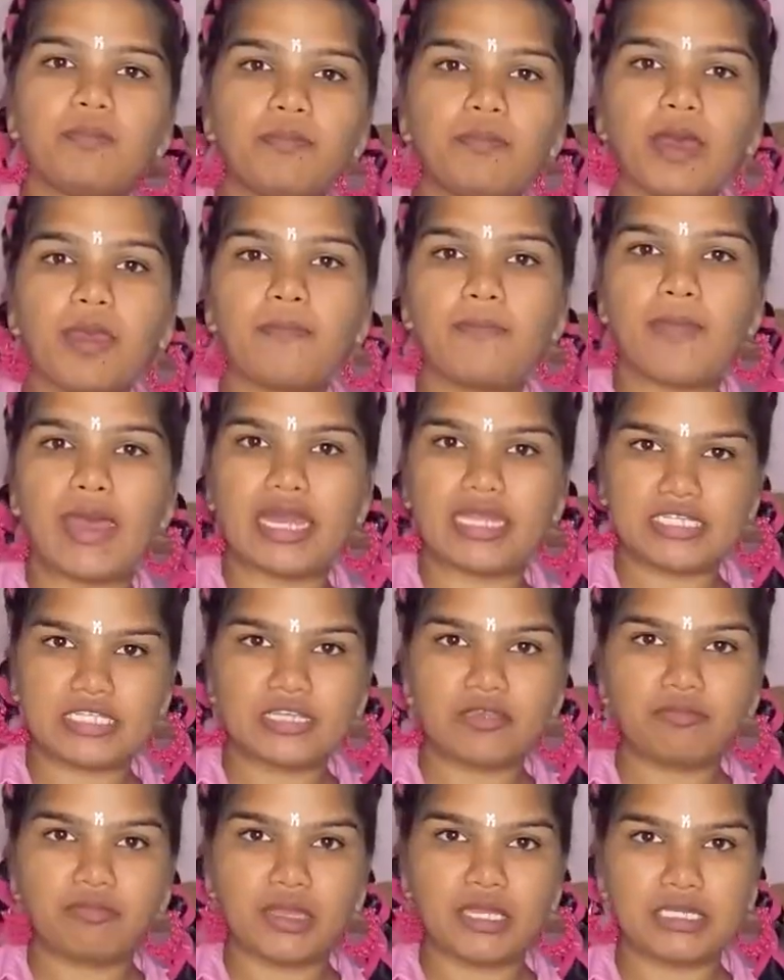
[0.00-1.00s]
my
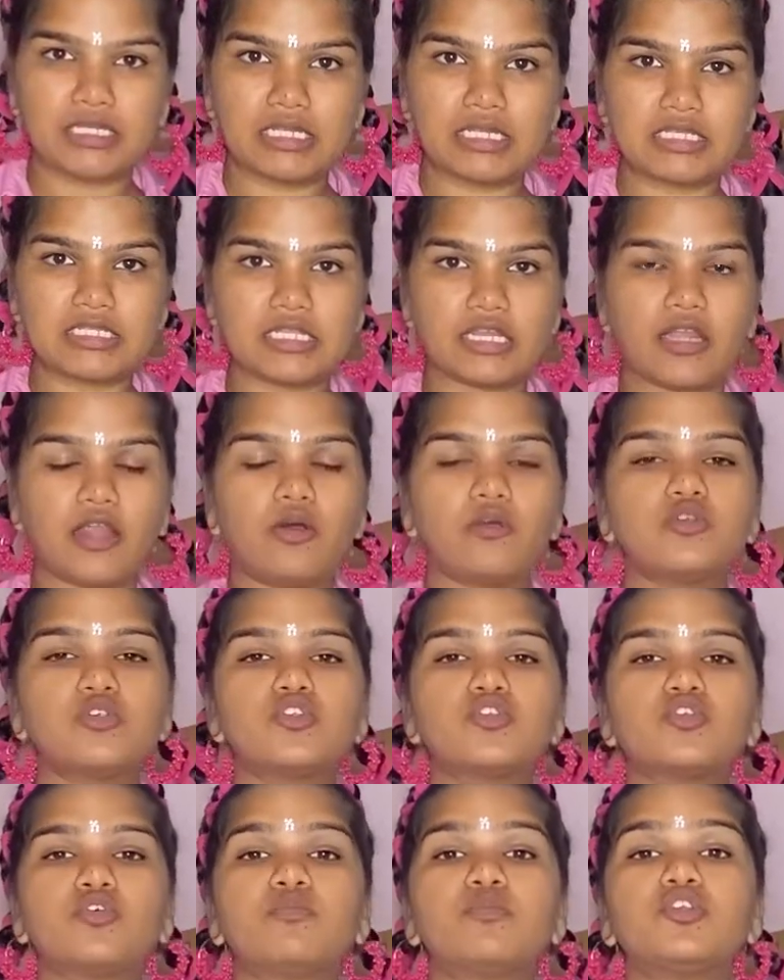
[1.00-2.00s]
magic paintings around,
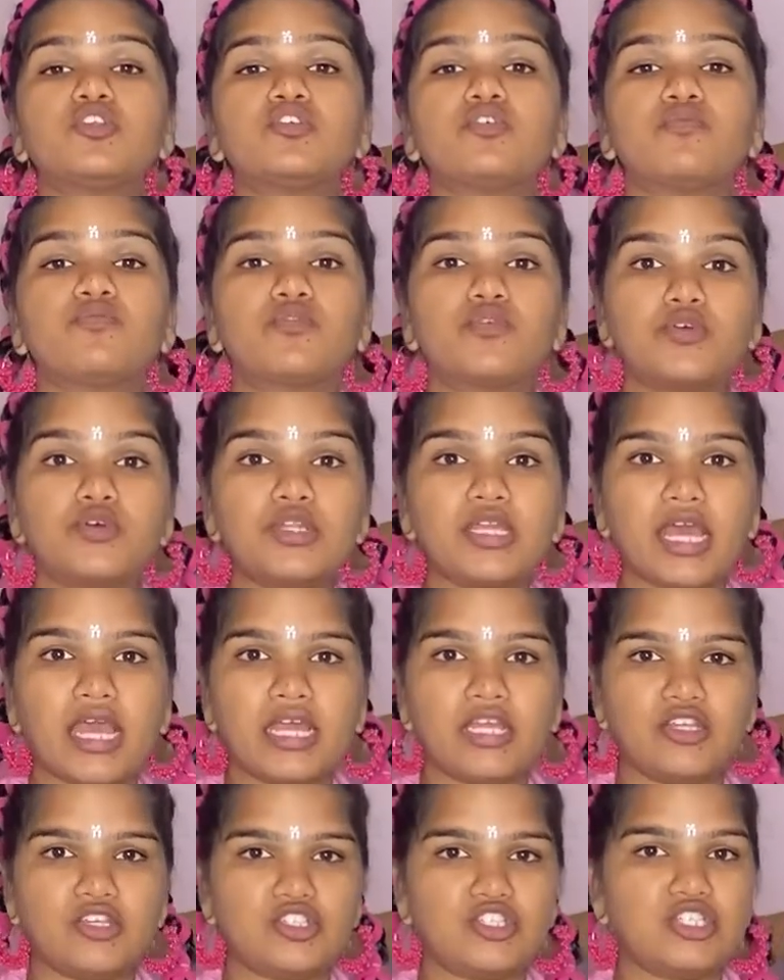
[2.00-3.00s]
so much of good
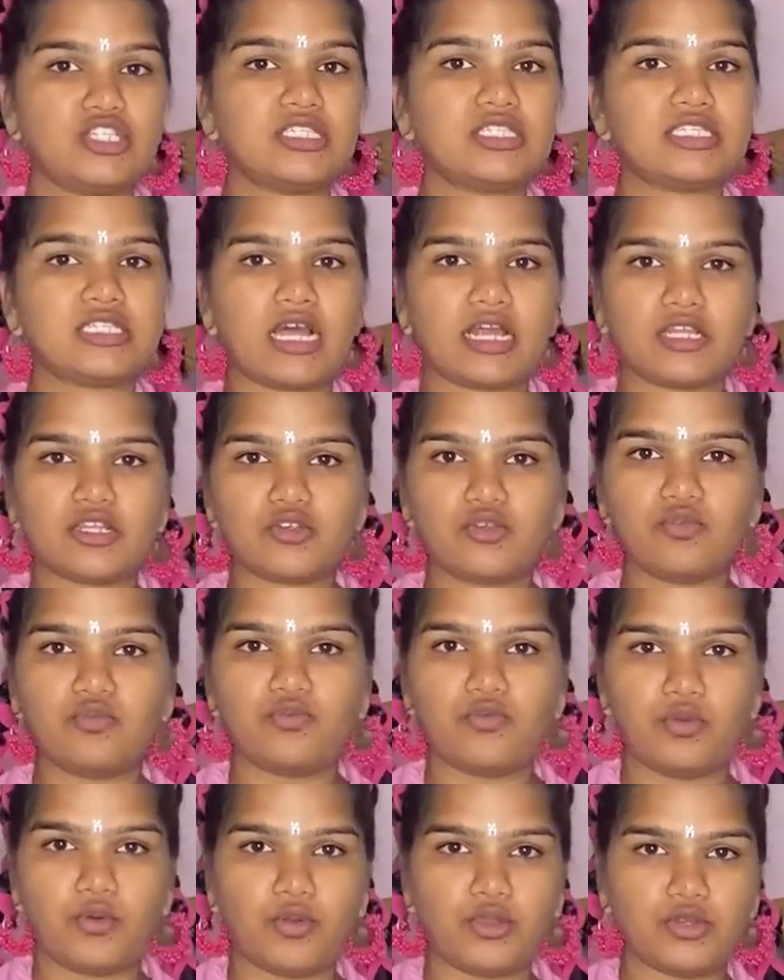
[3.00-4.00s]
energy start to
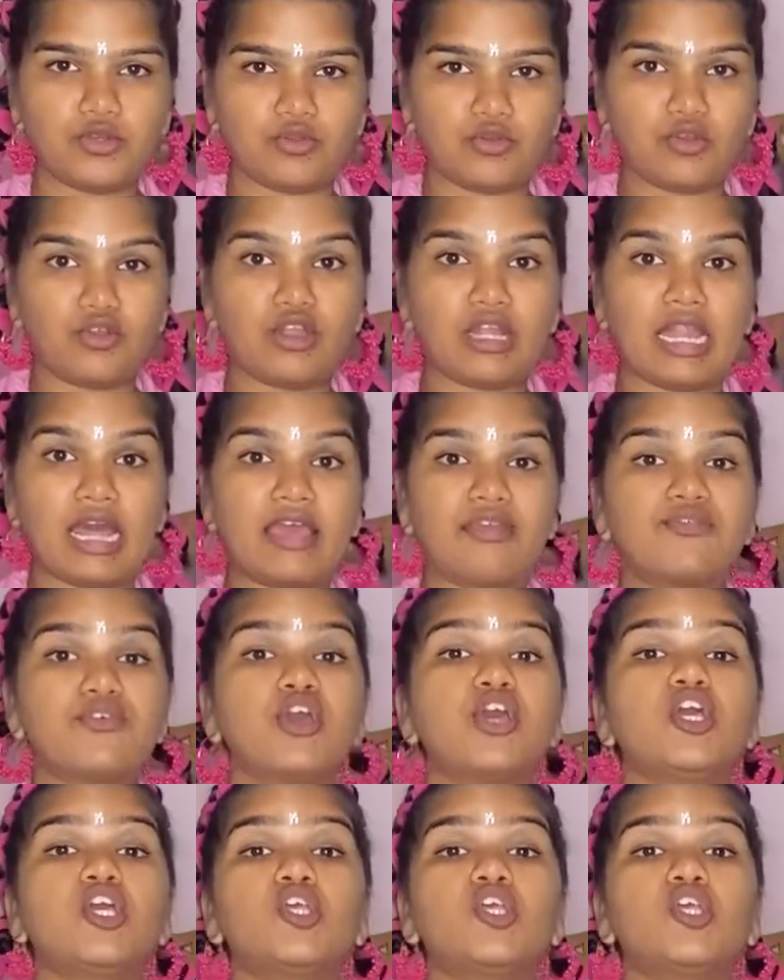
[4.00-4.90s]
flow into your life.